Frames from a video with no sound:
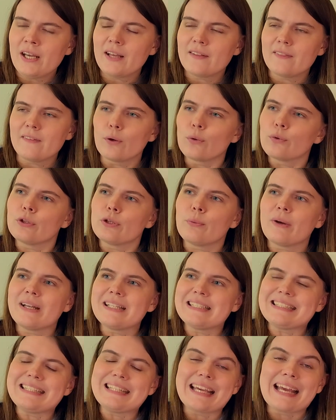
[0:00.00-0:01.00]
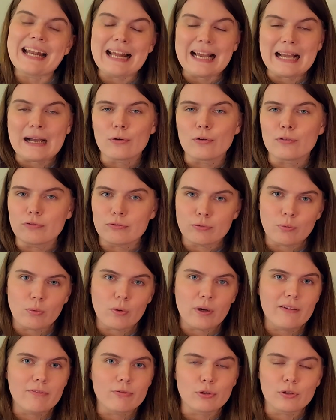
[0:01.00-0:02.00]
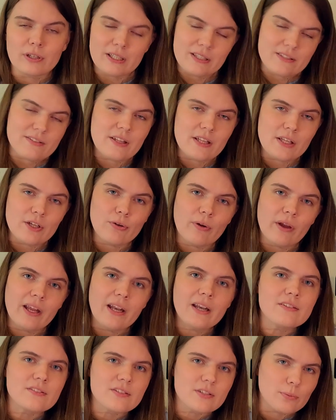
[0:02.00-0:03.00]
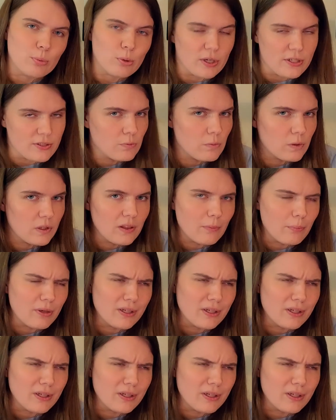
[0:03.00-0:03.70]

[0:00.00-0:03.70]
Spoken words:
and the only way to get out of whatever it is that you're in is to press one of the